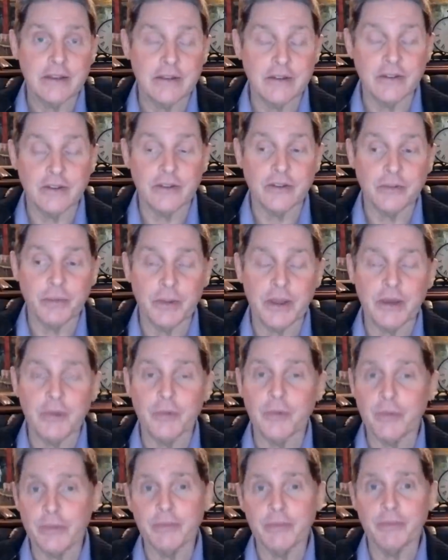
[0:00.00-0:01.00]
to just
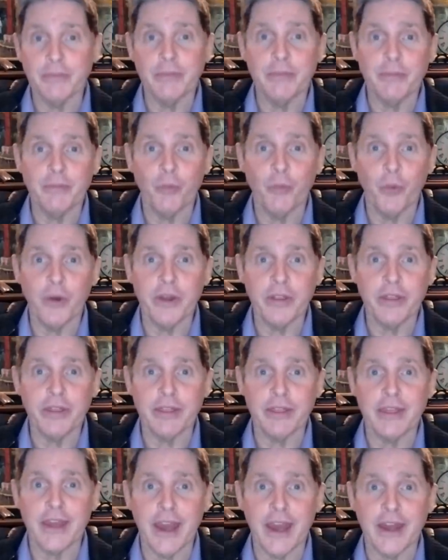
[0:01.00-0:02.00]
be
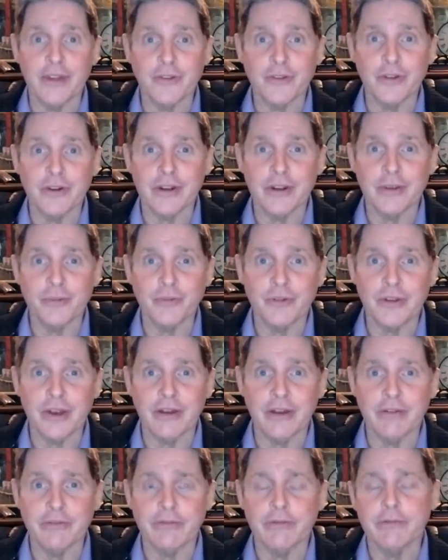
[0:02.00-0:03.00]
with the answer
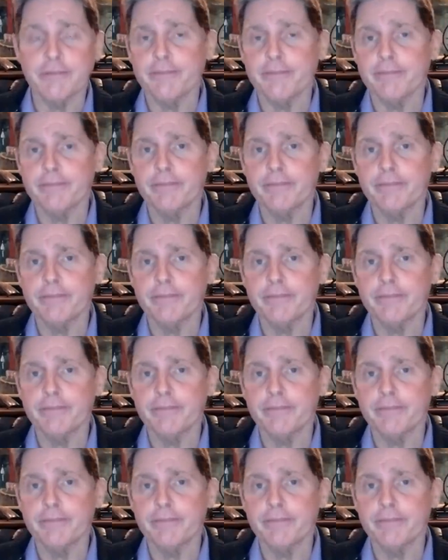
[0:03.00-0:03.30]
Himself.